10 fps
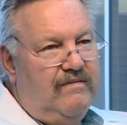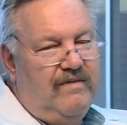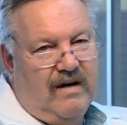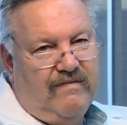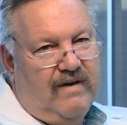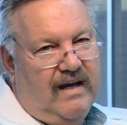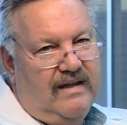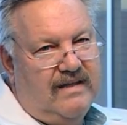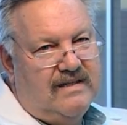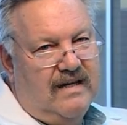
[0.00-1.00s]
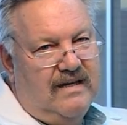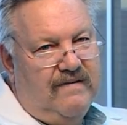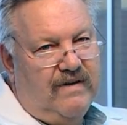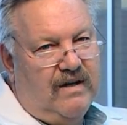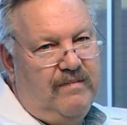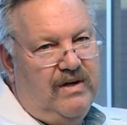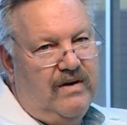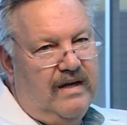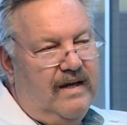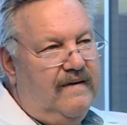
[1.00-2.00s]
verified in the scientific
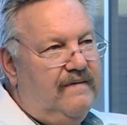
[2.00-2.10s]
community.